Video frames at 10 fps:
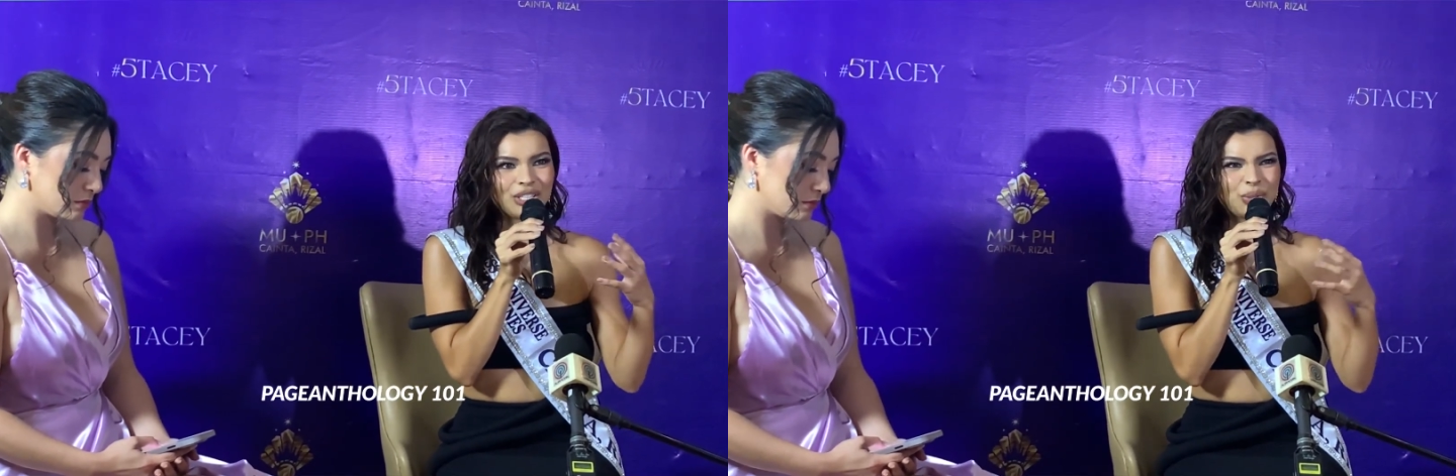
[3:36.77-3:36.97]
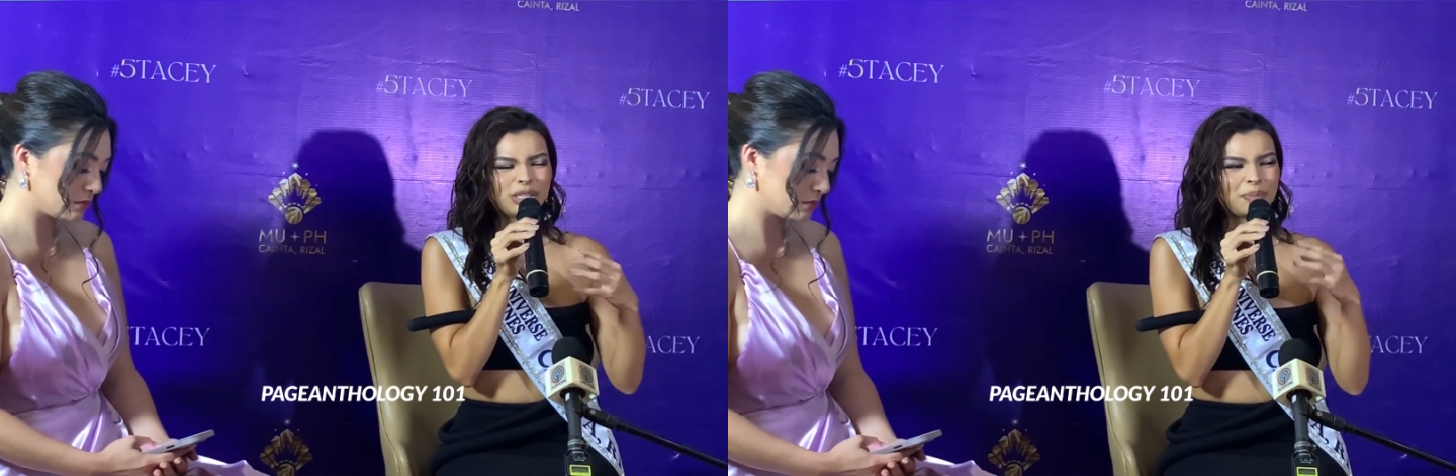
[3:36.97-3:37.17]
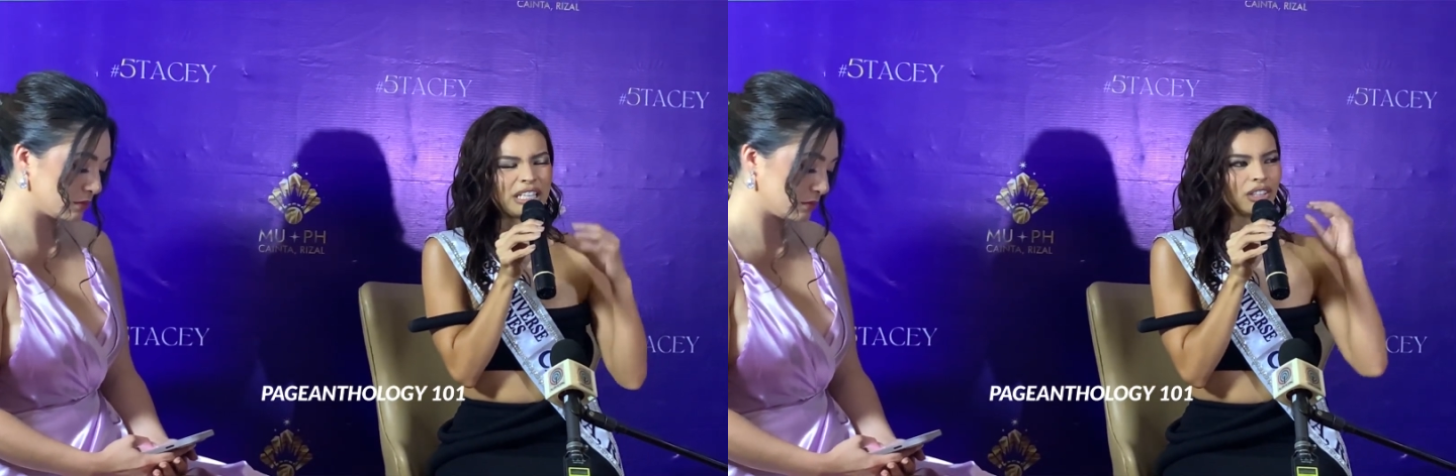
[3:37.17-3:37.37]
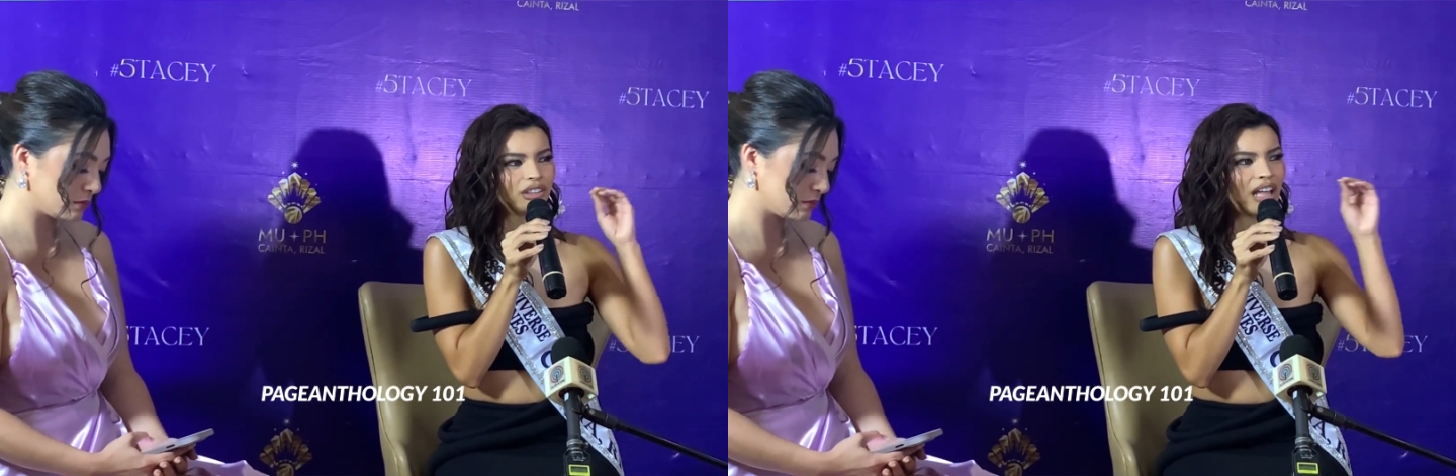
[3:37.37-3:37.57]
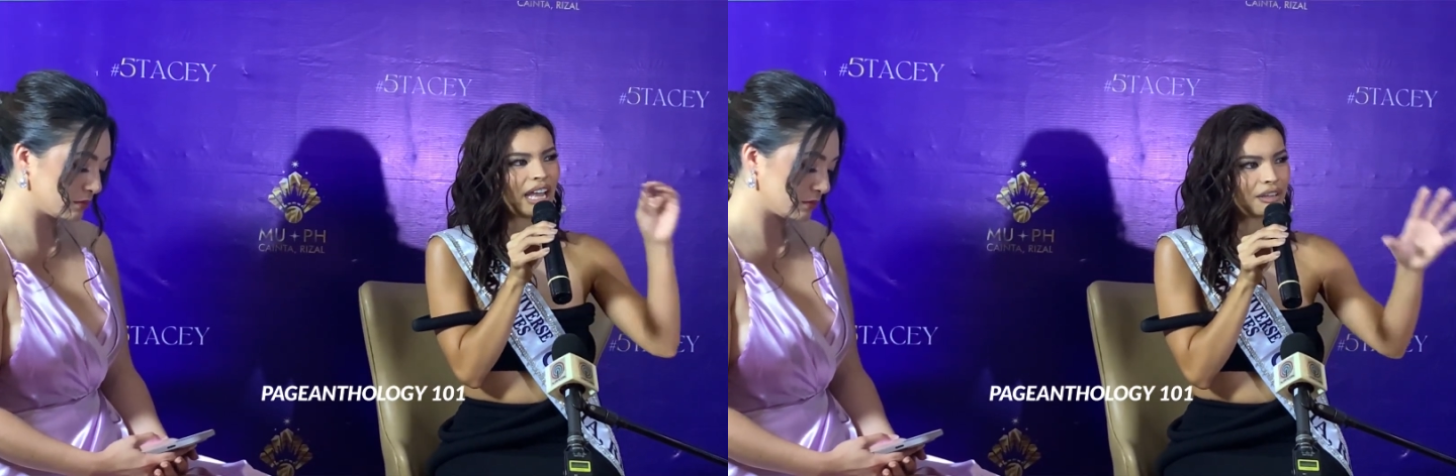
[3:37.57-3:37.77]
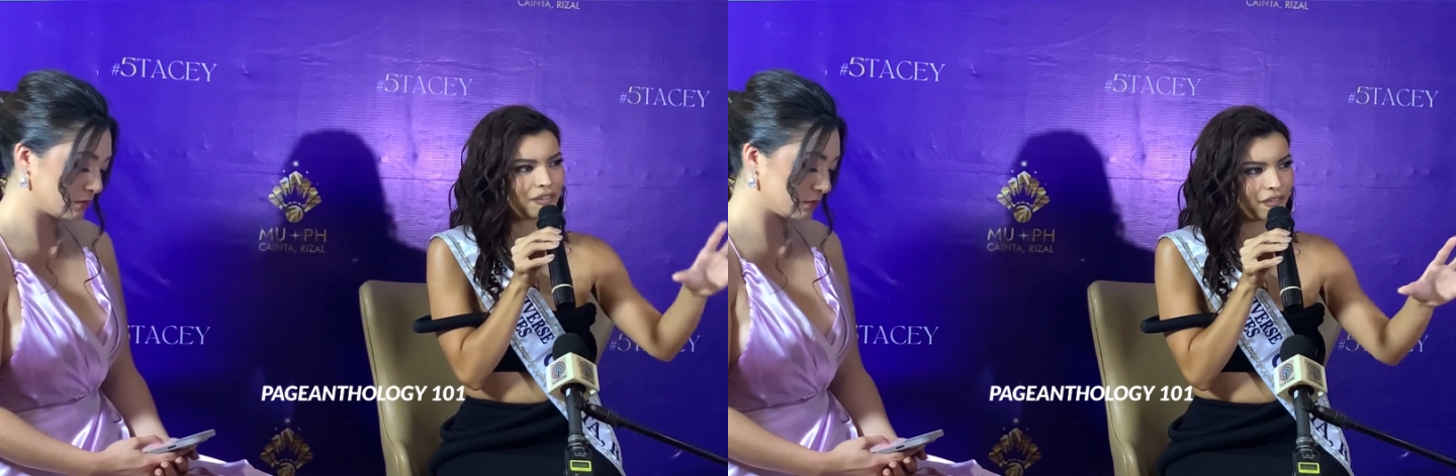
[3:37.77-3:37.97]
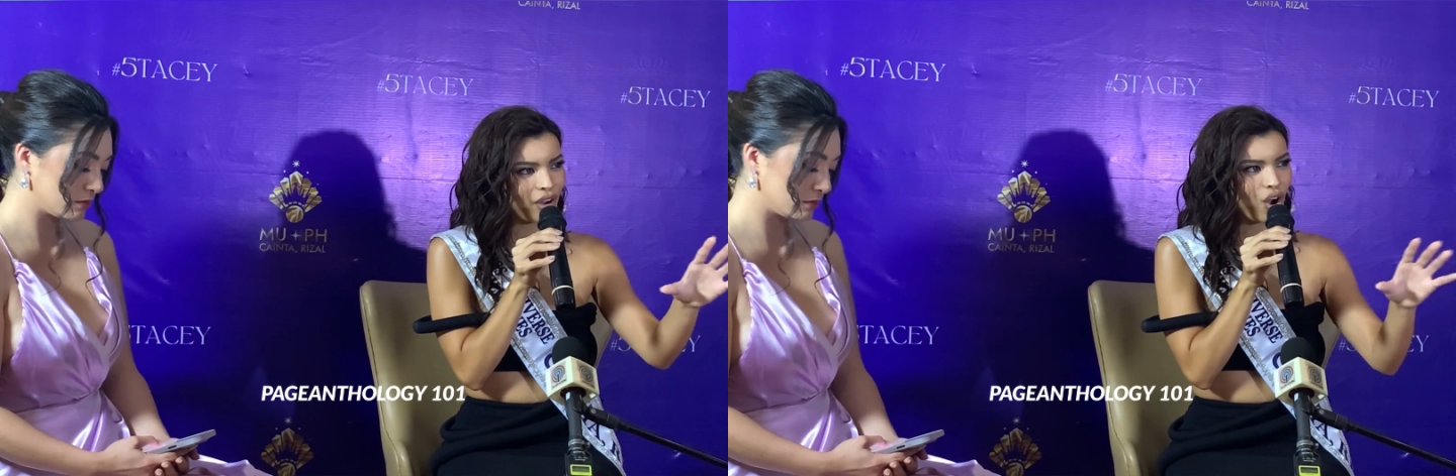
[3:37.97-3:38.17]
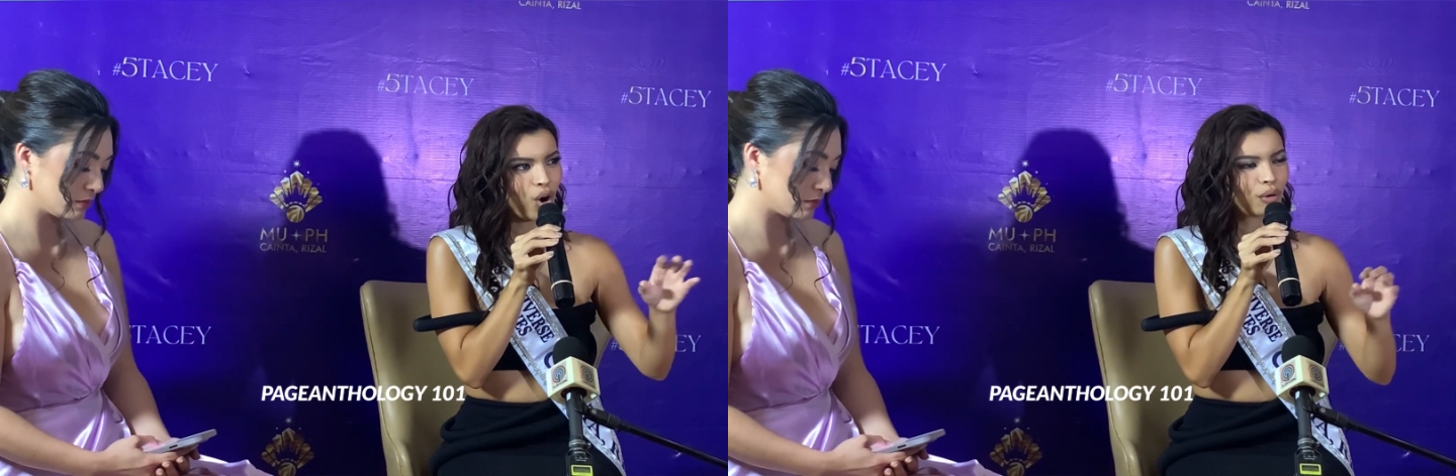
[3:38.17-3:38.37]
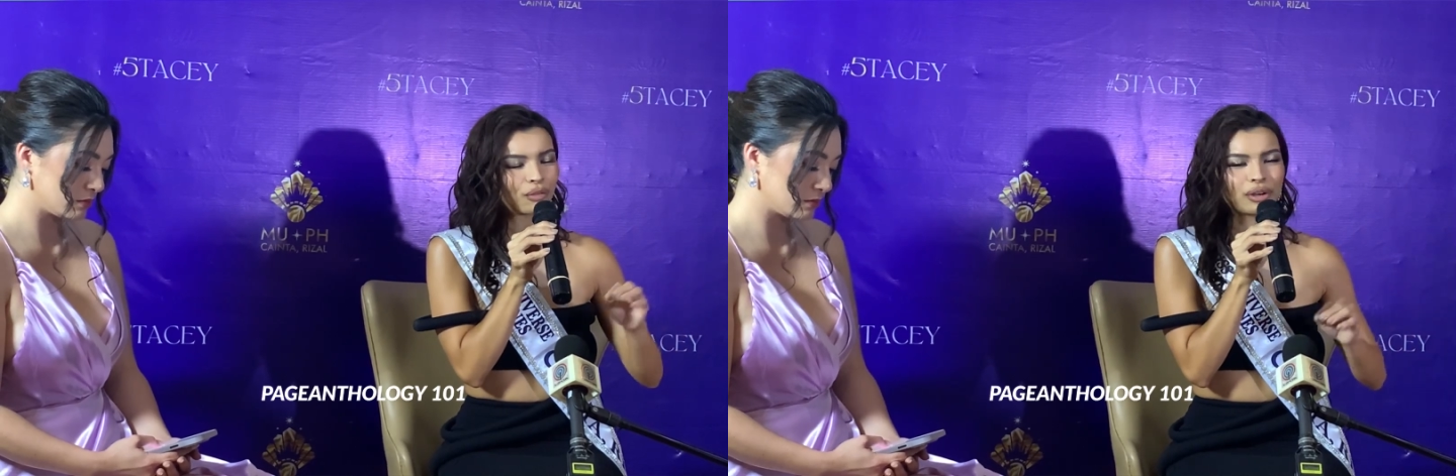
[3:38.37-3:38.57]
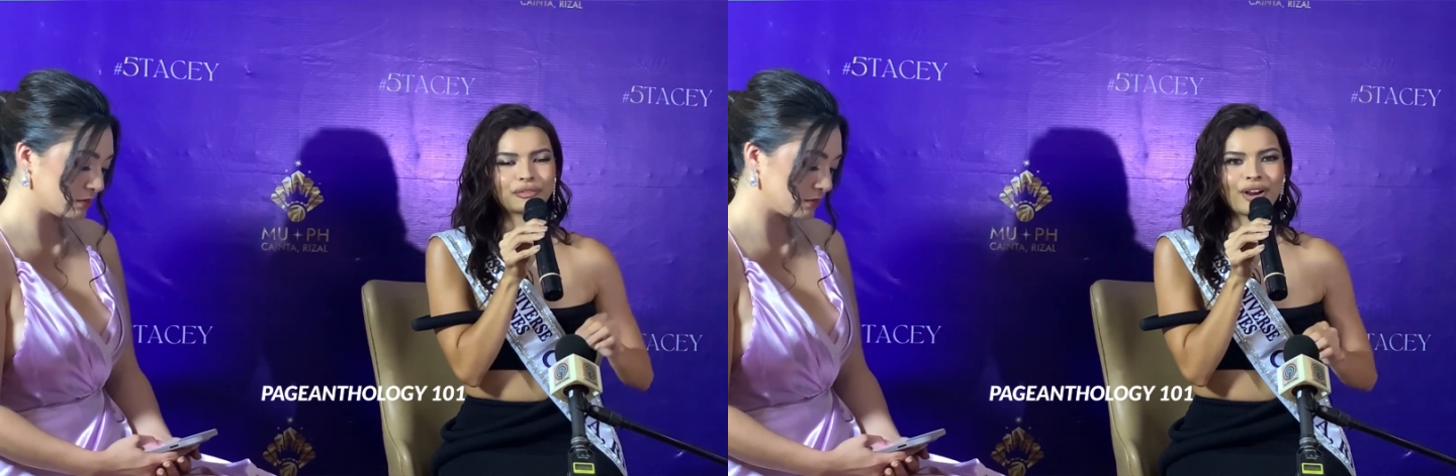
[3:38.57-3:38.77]
you speak life
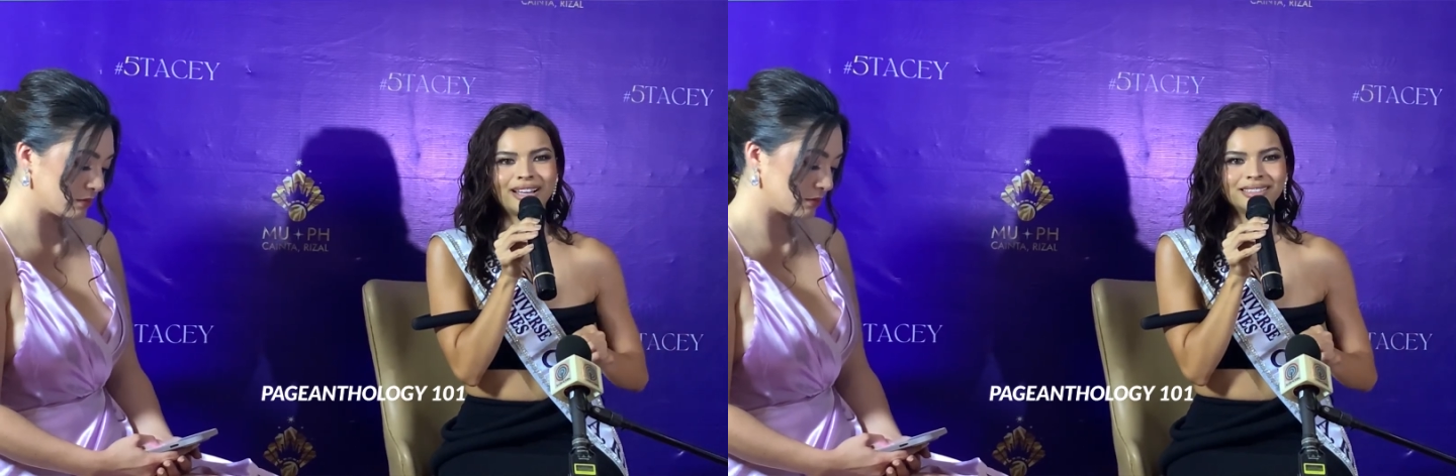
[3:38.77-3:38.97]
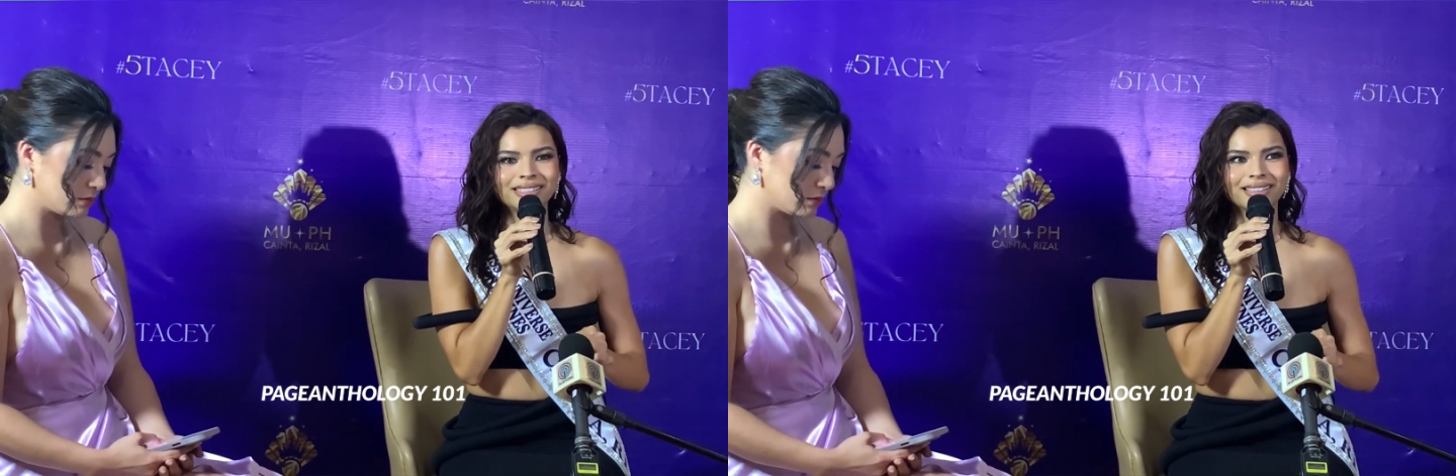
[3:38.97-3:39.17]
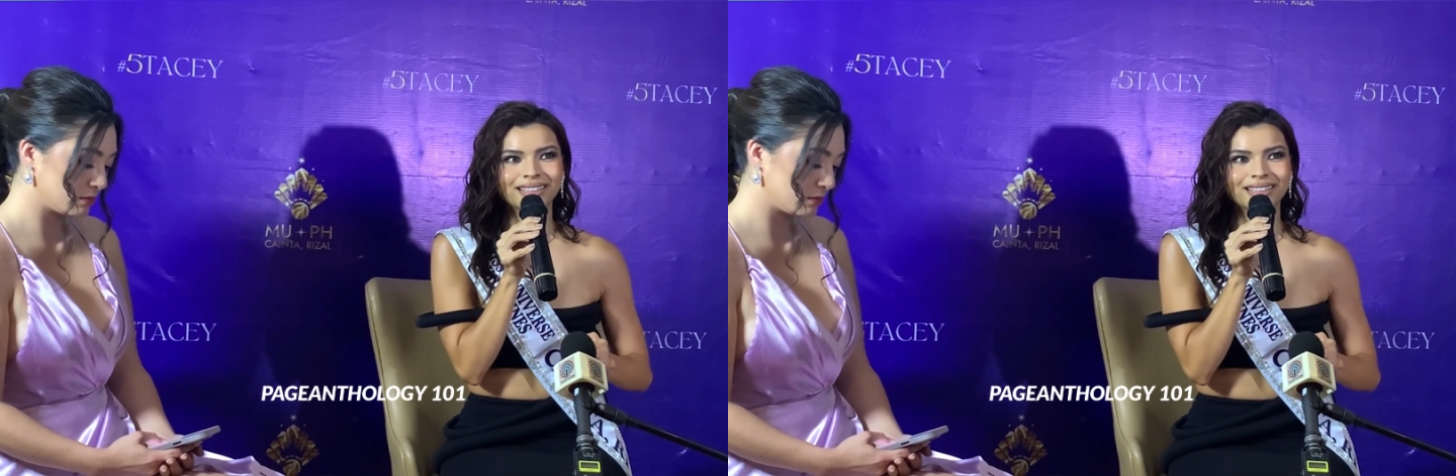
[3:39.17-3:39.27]
over a friend,